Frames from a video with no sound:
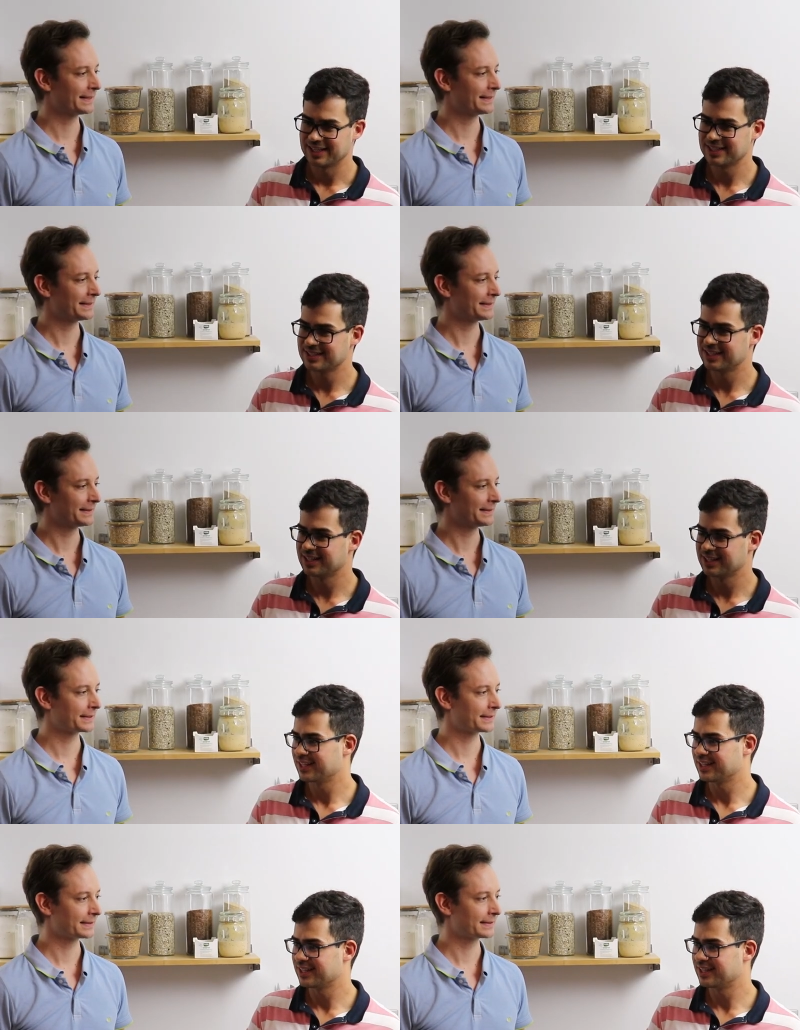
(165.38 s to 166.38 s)
Speaker 1: It's
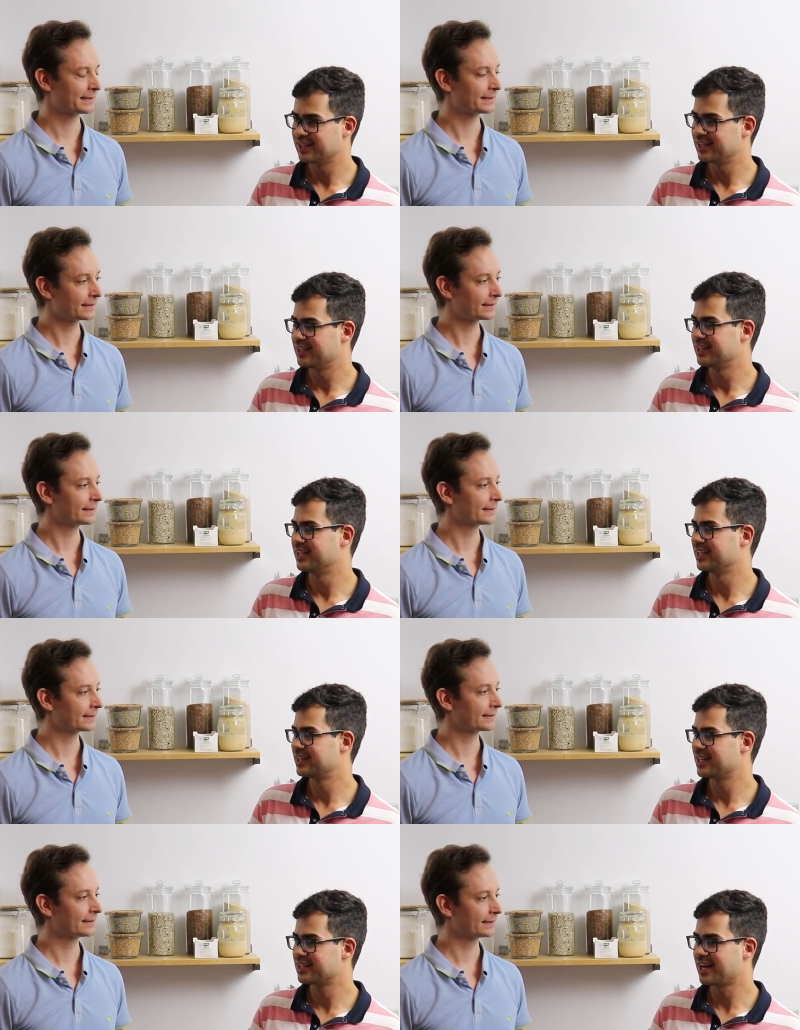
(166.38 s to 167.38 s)
the, the
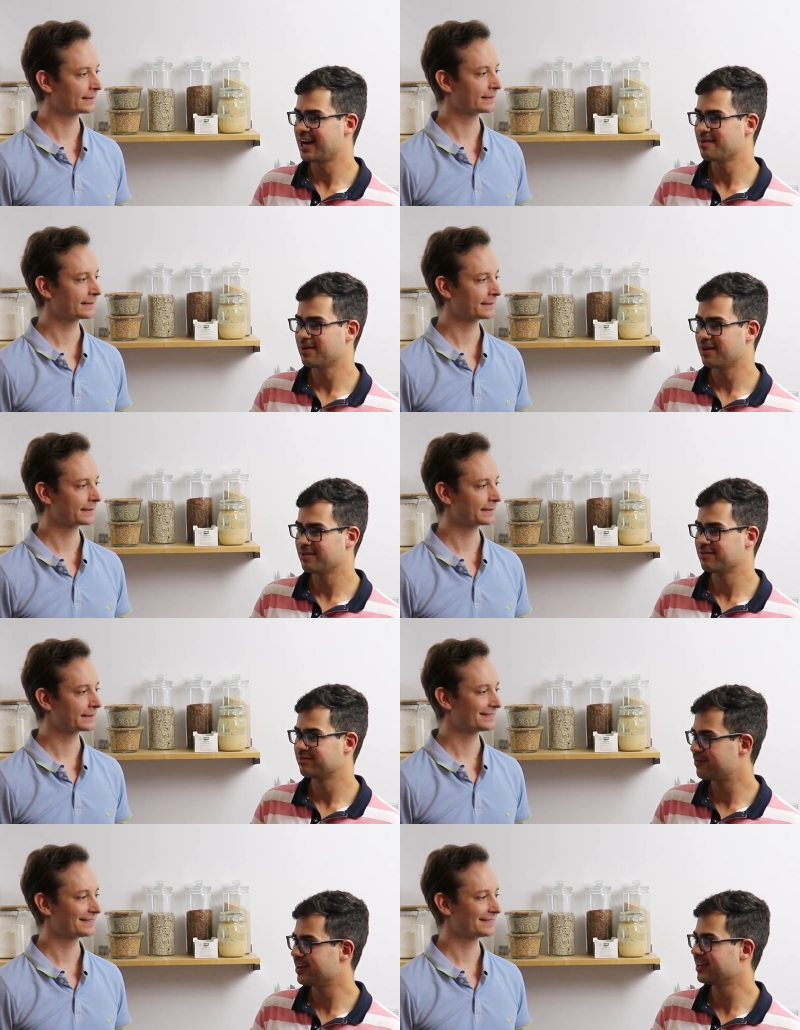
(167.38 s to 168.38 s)
the type of
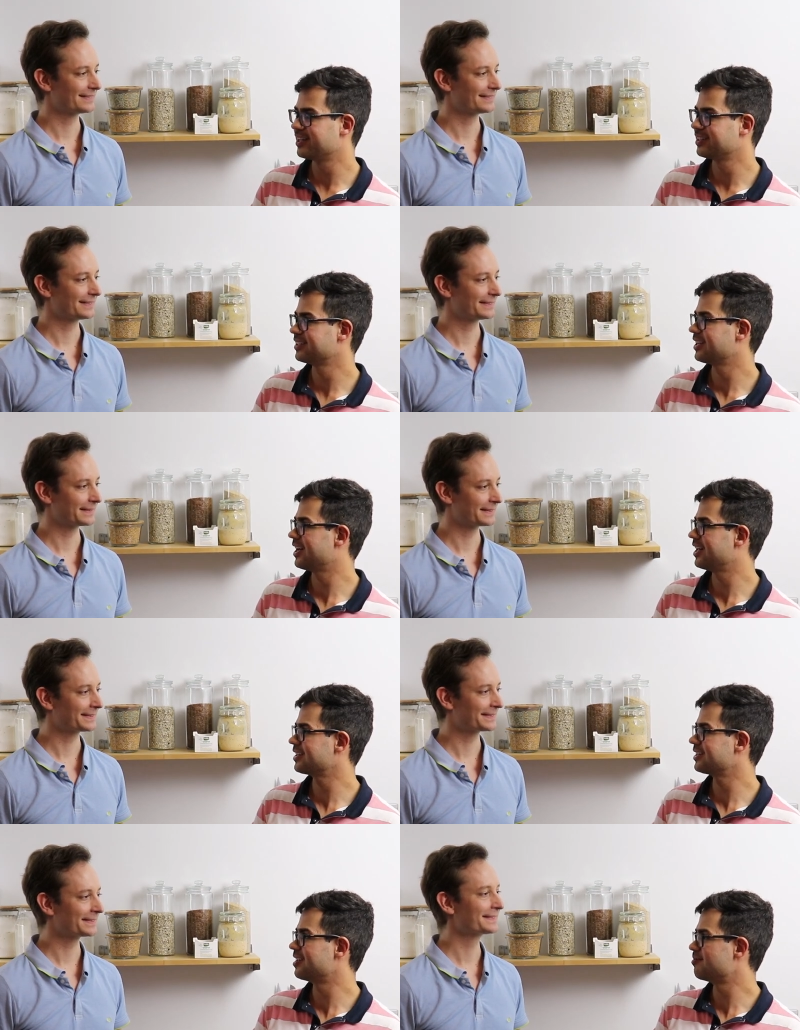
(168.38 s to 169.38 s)
feeling
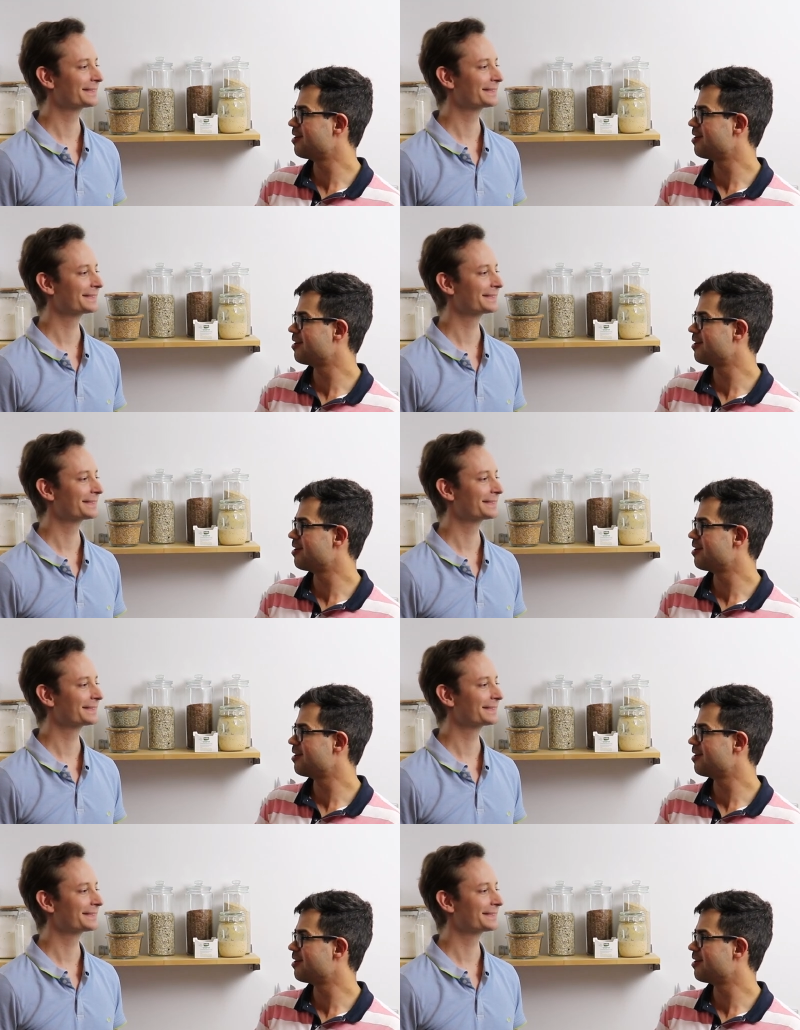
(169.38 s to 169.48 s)
at the